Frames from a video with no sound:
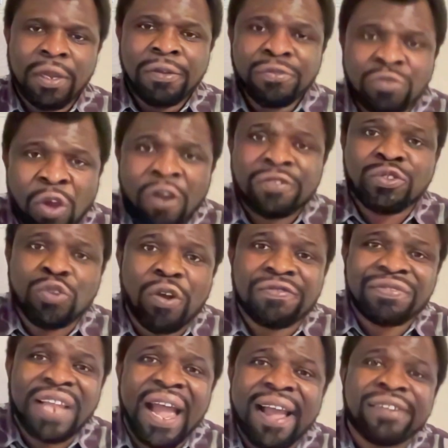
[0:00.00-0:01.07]
Not to
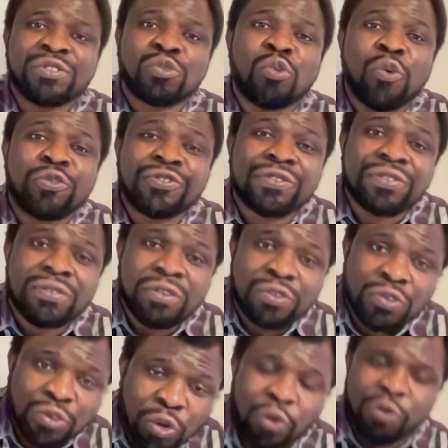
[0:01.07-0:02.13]
die too
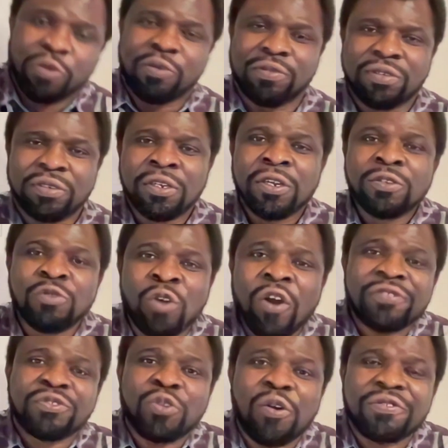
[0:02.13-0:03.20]
soon.
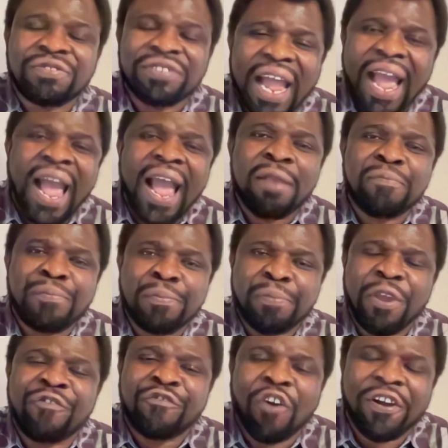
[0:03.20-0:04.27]
Not to die
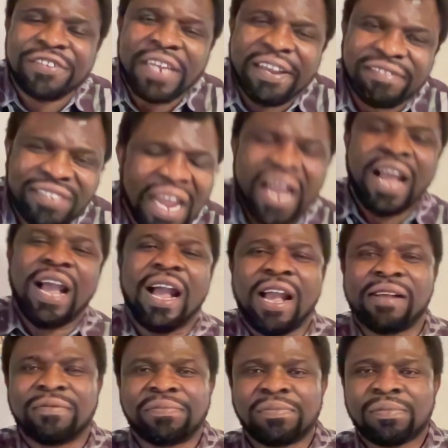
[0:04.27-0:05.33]
before their time.
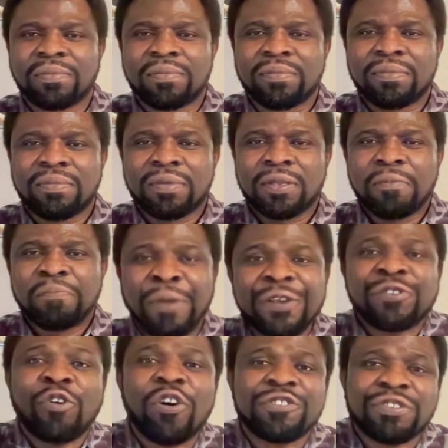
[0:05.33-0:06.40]

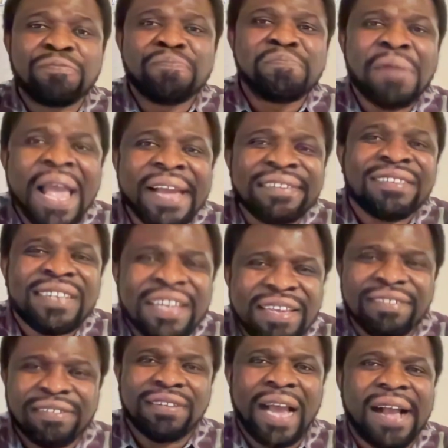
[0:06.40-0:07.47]
Because
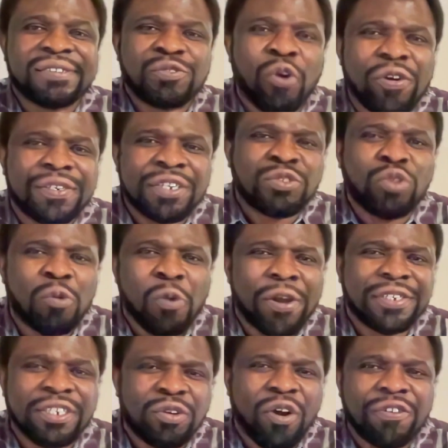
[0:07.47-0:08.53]
many, according to what
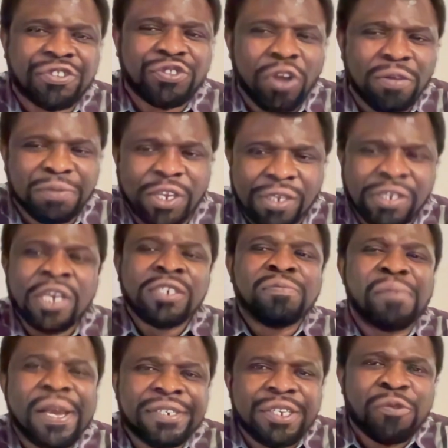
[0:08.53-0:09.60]
the Lord showed me,
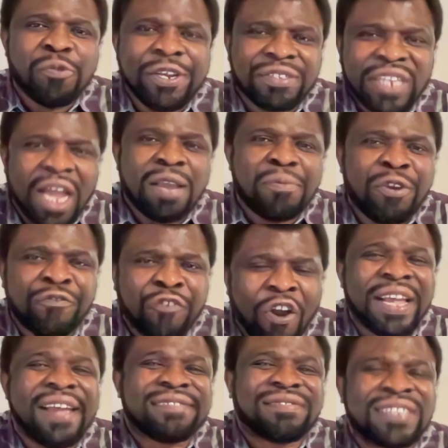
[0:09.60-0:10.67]
many will die before
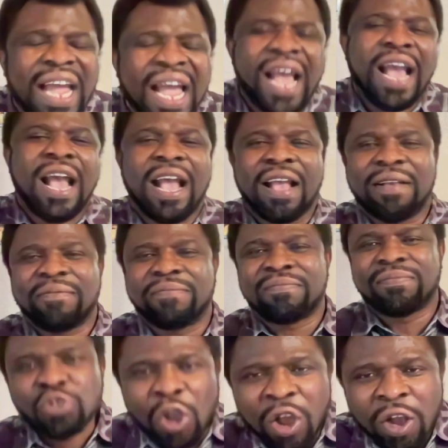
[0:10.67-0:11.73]
their time.
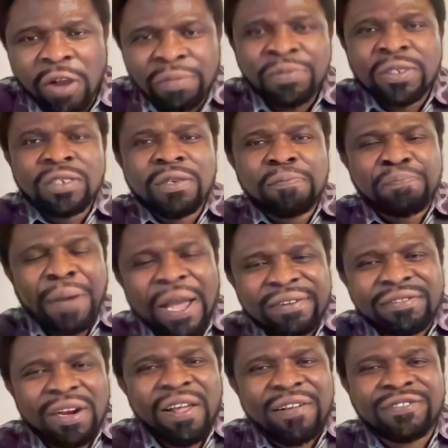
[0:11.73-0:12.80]
So
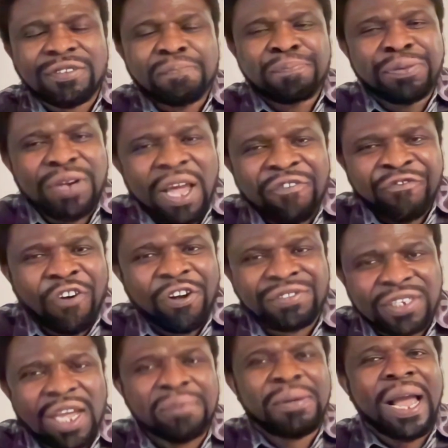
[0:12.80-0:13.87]
Parents, pray for
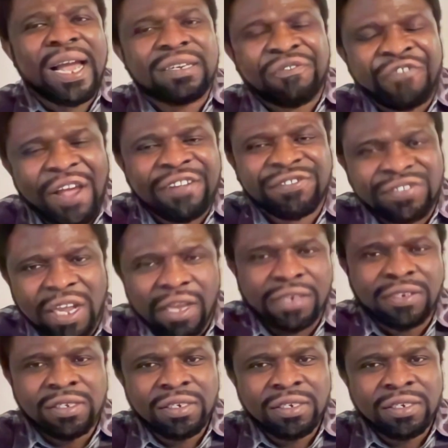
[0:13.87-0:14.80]
them, advise them.